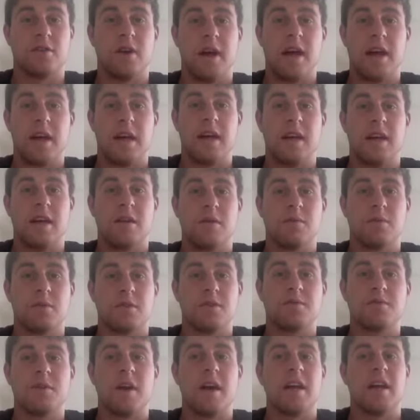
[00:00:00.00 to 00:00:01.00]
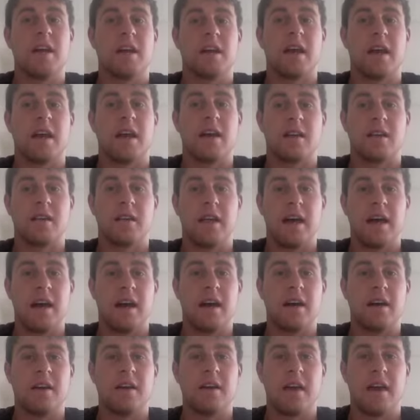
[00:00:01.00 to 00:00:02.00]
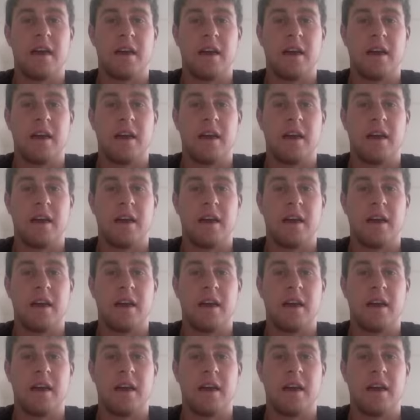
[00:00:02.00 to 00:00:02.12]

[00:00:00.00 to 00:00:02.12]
He was reading out aloud,